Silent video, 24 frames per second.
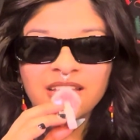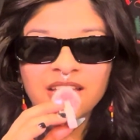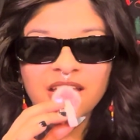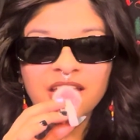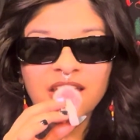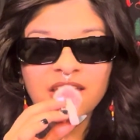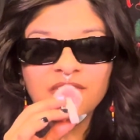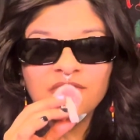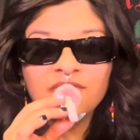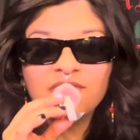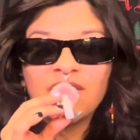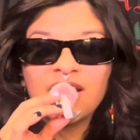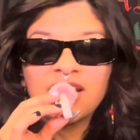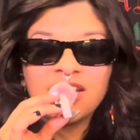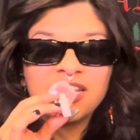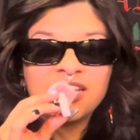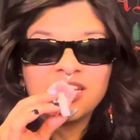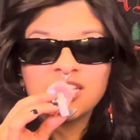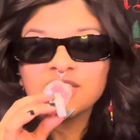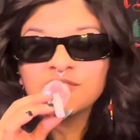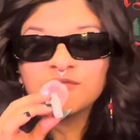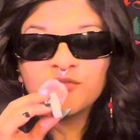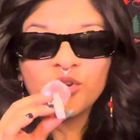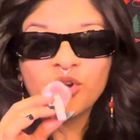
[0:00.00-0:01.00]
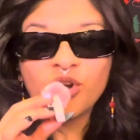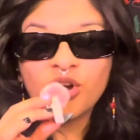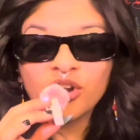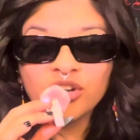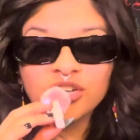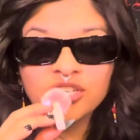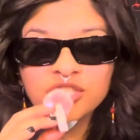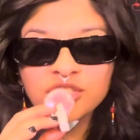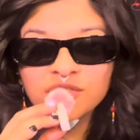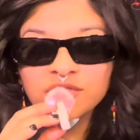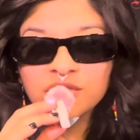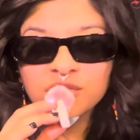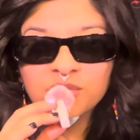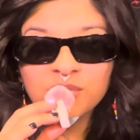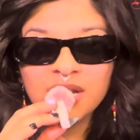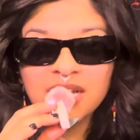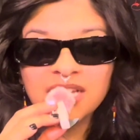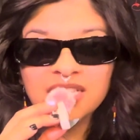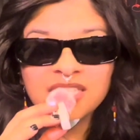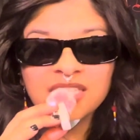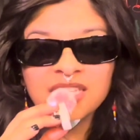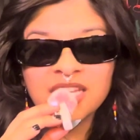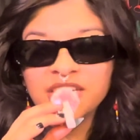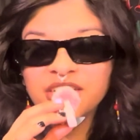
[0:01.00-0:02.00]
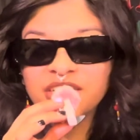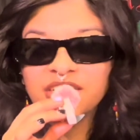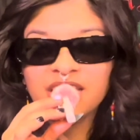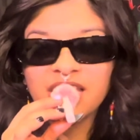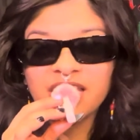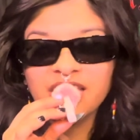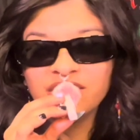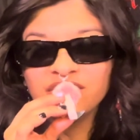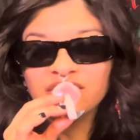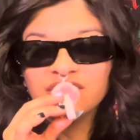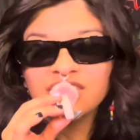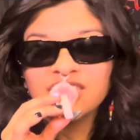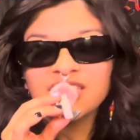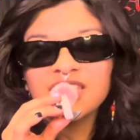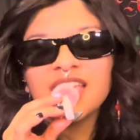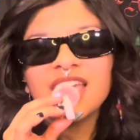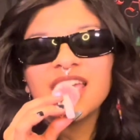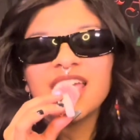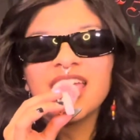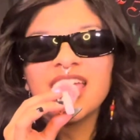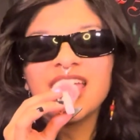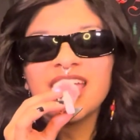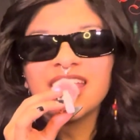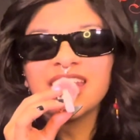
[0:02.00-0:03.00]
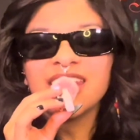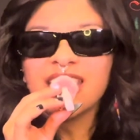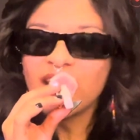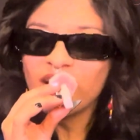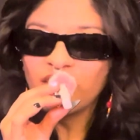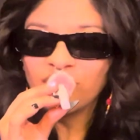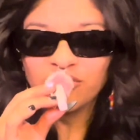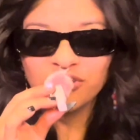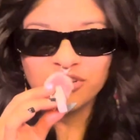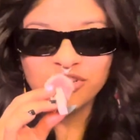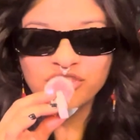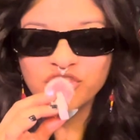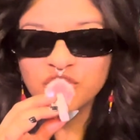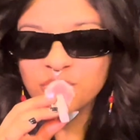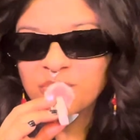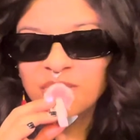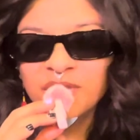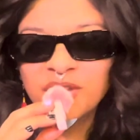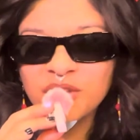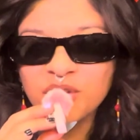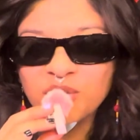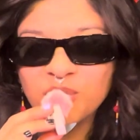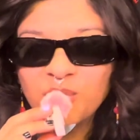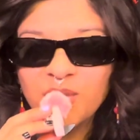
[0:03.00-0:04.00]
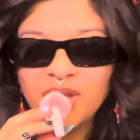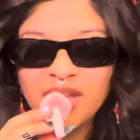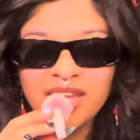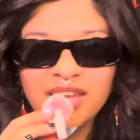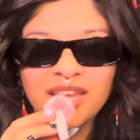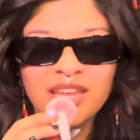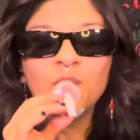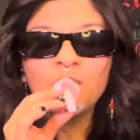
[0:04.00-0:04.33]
and fighting just for our civil rights and education, and now they're stripping it away.